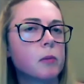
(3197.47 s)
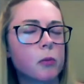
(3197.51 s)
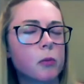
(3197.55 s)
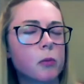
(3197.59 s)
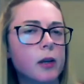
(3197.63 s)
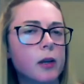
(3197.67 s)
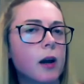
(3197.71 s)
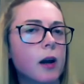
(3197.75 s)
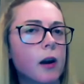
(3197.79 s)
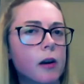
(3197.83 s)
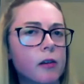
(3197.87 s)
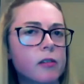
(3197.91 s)

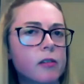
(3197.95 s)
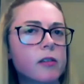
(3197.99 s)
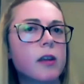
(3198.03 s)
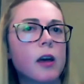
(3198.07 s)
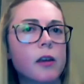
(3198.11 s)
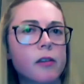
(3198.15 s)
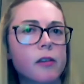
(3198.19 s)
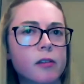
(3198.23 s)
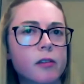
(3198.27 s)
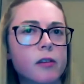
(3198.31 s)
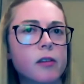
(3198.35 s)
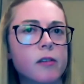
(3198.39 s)
between Irish
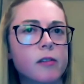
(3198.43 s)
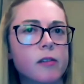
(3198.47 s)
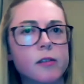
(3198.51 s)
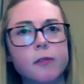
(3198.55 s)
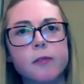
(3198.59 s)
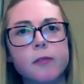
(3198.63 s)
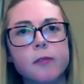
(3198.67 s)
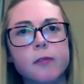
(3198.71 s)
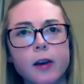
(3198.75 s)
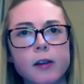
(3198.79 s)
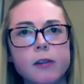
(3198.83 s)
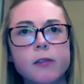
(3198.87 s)
nationalists
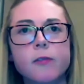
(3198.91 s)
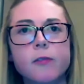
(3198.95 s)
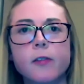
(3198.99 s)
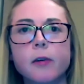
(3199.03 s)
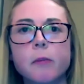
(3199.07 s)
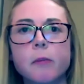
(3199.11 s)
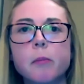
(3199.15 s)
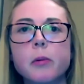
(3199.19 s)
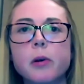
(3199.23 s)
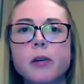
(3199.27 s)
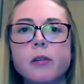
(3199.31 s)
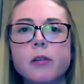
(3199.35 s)
to fight
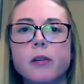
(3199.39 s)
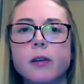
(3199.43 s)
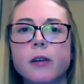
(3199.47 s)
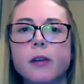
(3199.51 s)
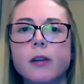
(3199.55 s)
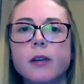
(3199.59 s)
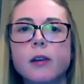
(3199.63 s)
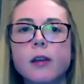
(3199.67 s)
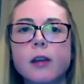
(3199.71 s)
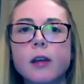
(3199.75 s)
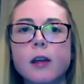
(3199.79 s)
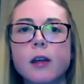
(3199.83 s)
for
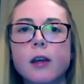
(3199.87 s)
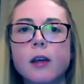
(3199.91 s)
Britain.